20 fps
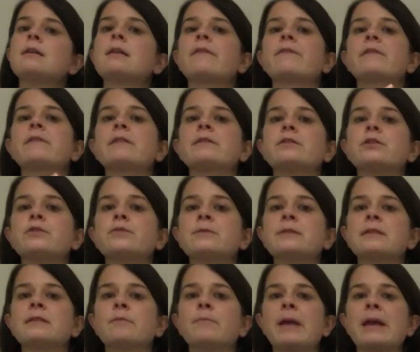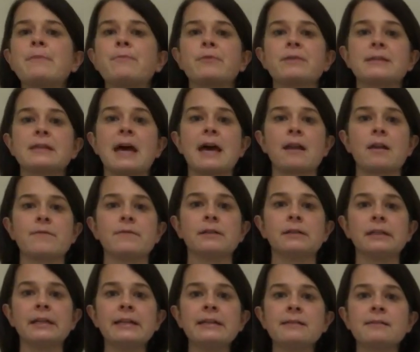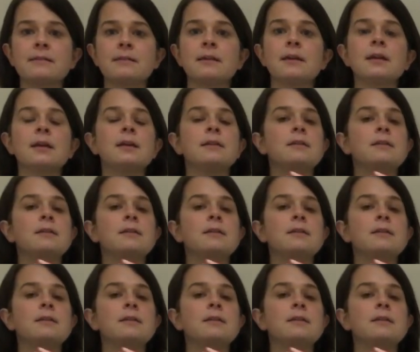Nothing that's used in the paper is not on the list.